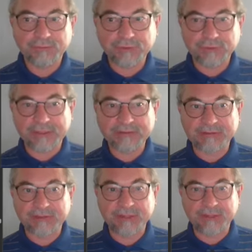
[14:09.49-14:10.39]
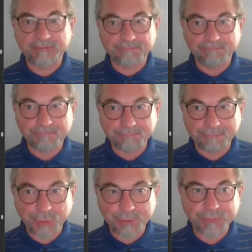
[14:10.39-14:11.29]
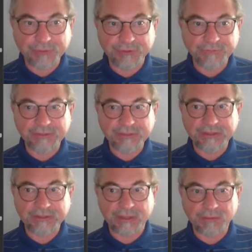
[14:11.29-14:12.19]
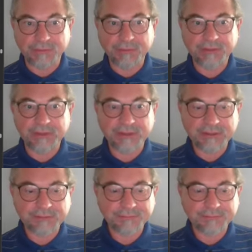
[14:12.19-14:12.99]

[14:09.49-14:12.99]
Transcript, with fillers: So that's the purpose of this example here.